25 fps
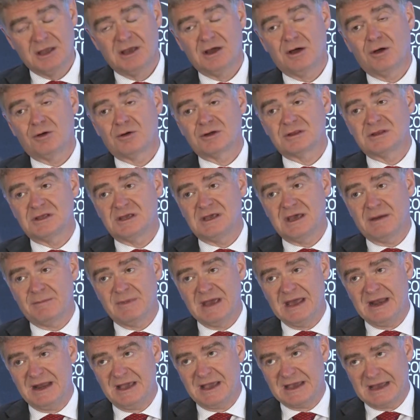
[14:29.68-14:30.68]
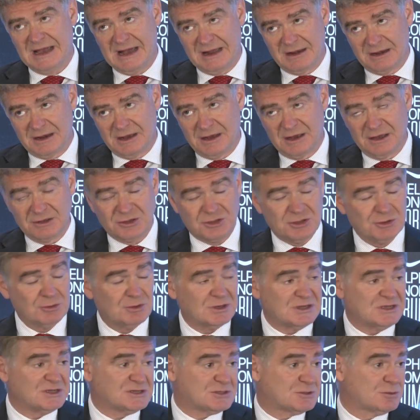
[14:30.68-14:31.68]
or the American
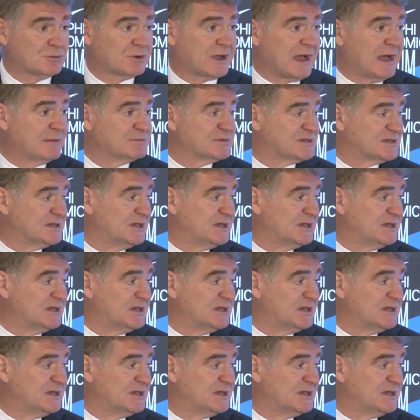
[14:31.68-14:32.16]
tourist who comes